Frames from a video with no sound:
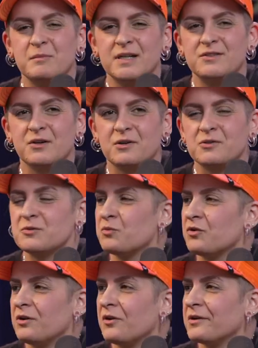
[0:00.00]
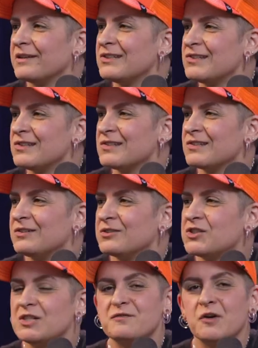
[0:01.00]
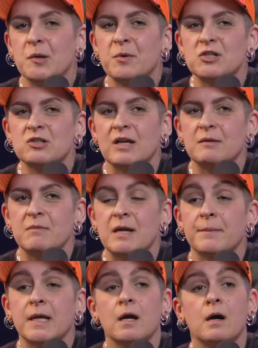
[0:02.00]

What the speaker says: My daughter's more an artist. So yeah. She's very much like me. I'm like,